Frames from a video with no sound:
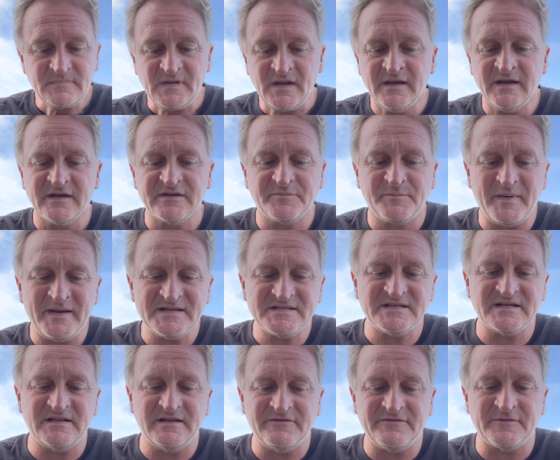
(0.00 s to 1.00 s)
Is
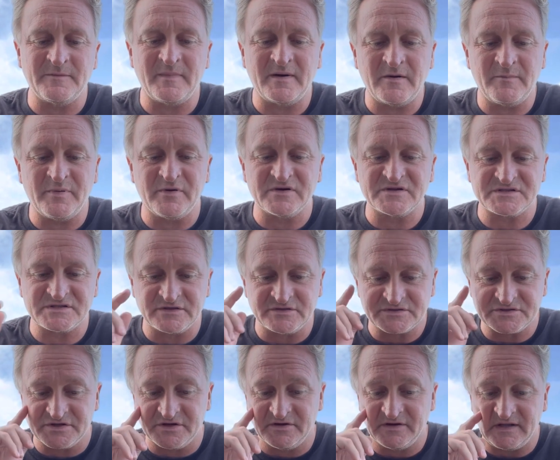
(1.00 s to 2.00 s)
basically from our personal
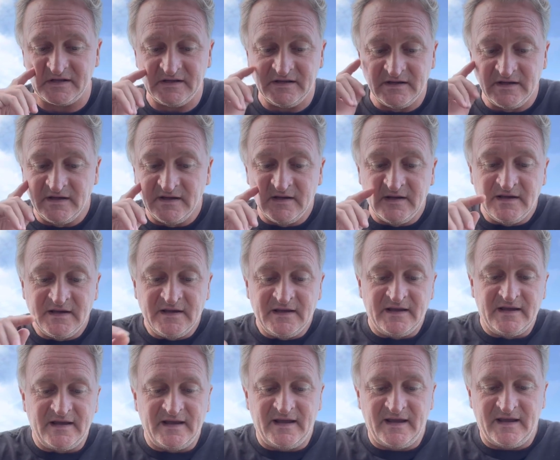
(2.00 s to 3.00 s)
journey.
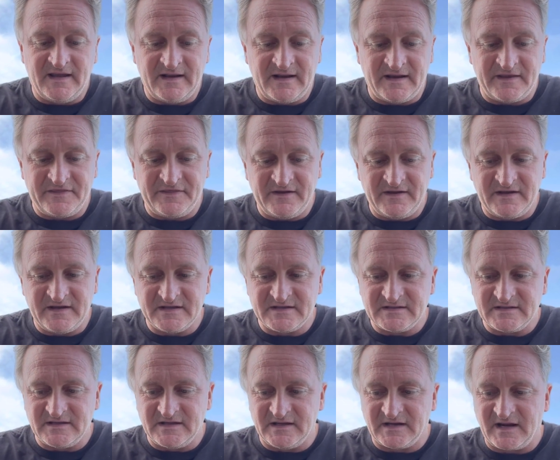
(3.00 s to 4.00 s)
And I think
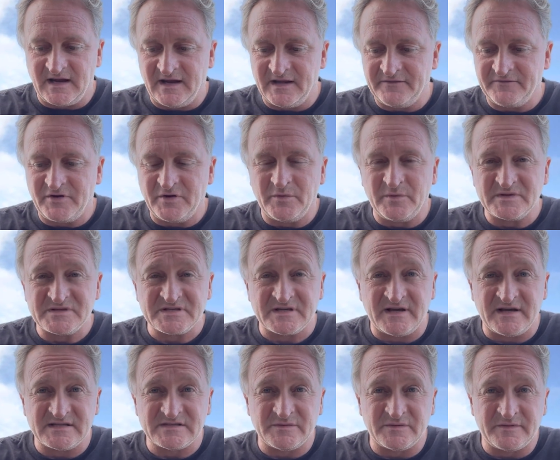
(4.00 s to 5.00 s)
it kind of
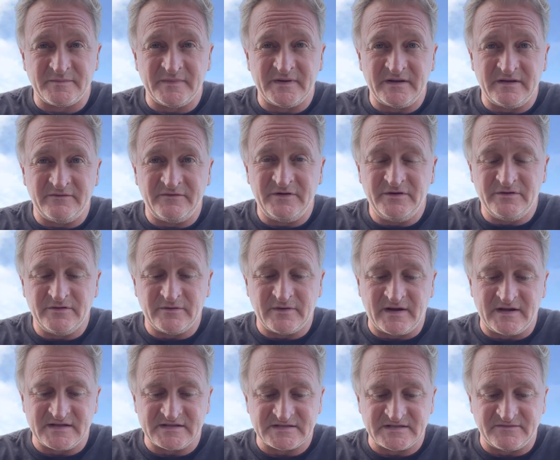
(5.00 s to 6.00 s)
coincides with many of you
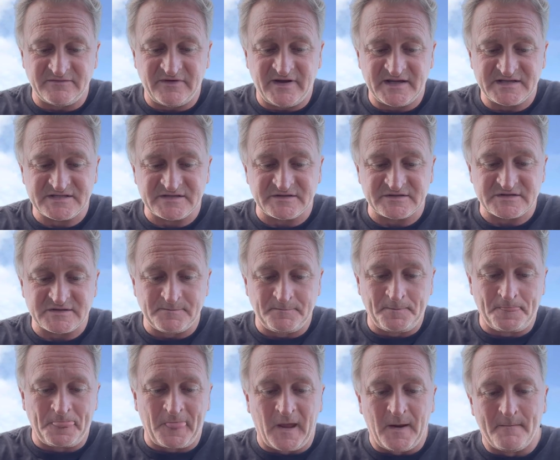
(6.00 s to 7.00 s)
as investors.
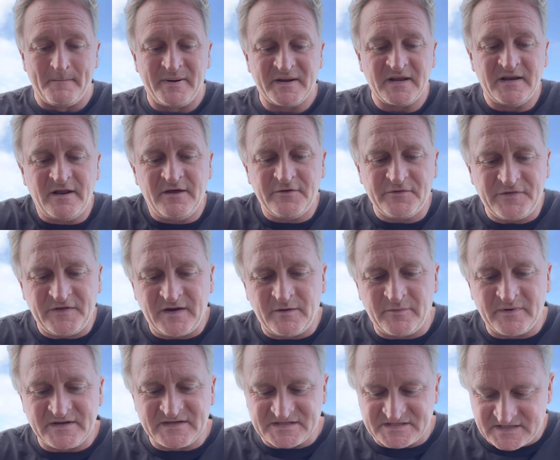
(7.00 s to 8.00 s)
But another thing I
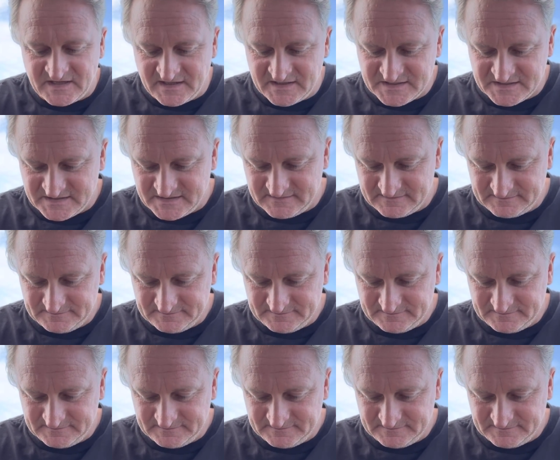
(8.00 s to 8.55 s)
want to discuss